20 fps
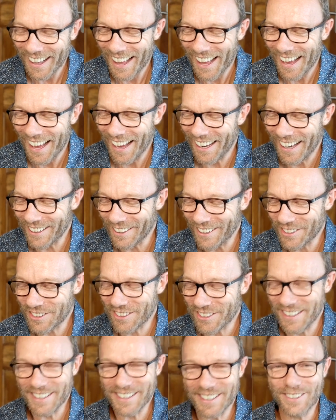And
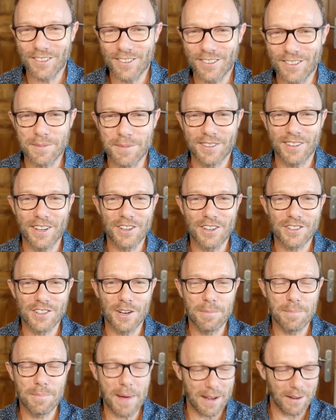she did some research
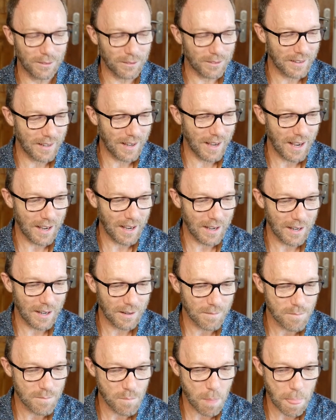about
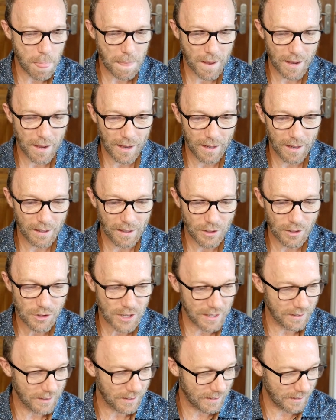
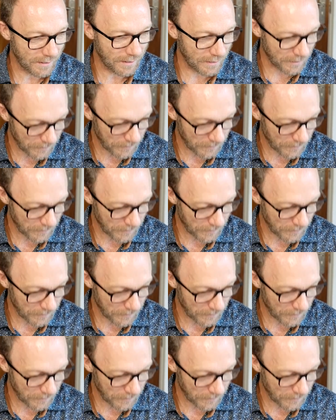gender